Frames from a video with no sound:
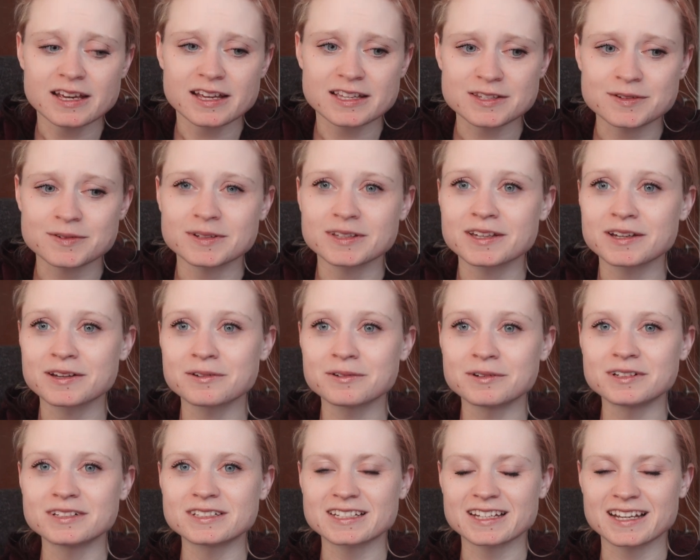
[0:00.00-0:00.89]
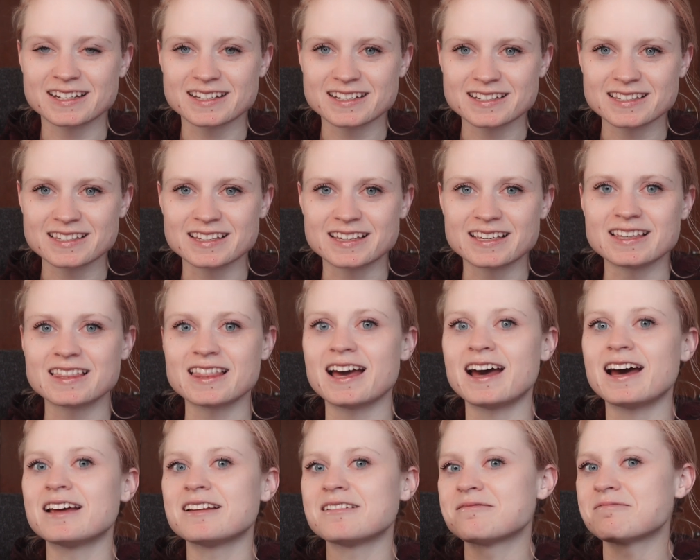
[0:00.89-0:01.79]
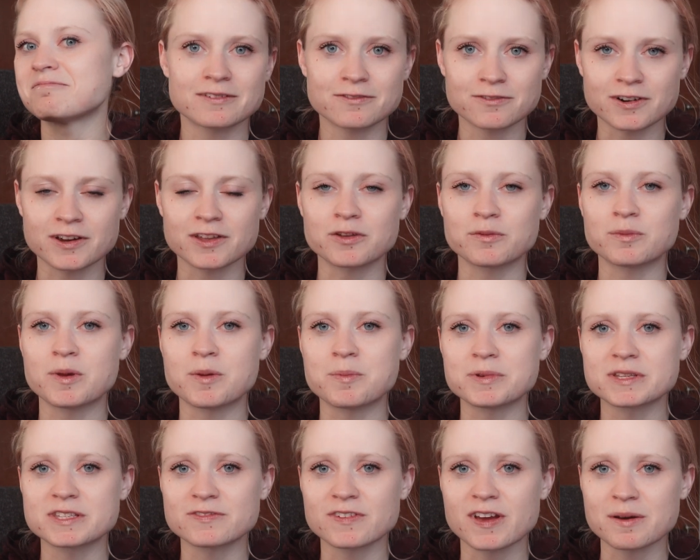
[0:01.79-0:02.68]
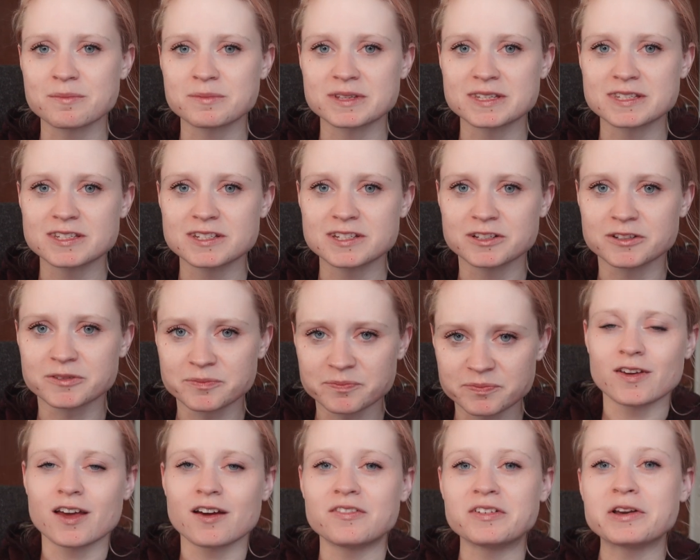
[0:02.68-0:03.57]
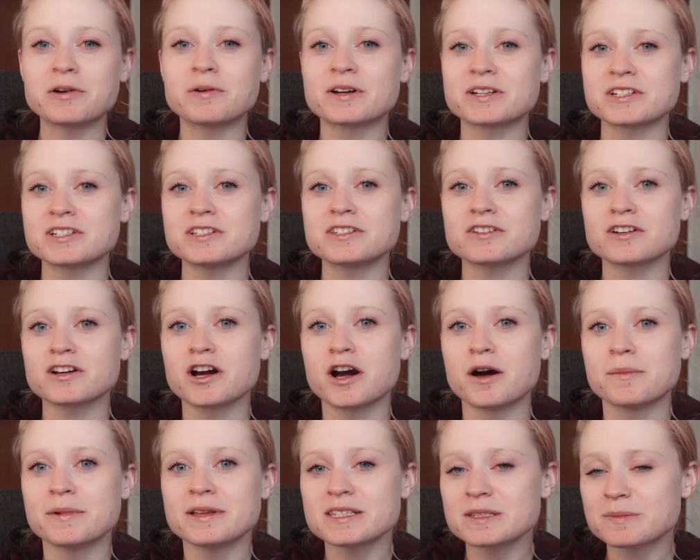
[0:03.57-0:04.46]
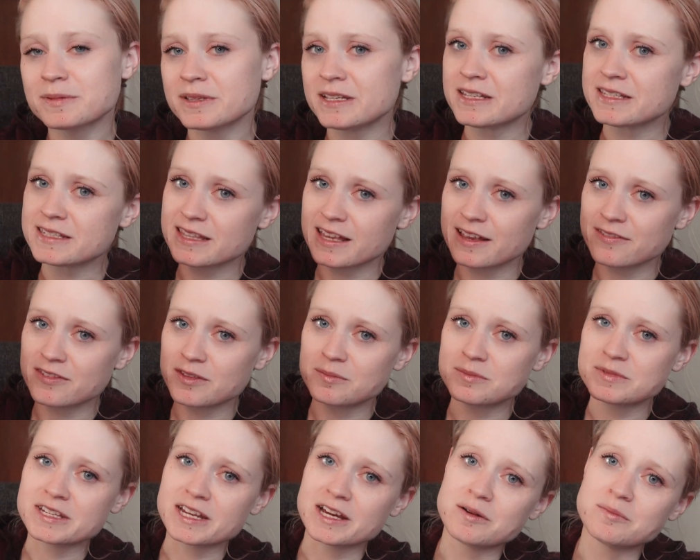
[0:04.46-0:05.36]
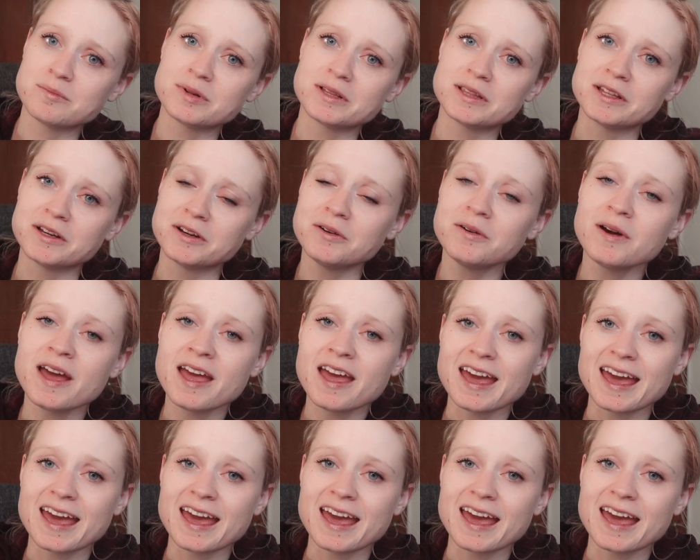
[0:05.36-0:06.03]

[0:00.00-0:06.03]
It's really cool to get to see that for other people's families too. If you have any questions or comments, please leave them down below.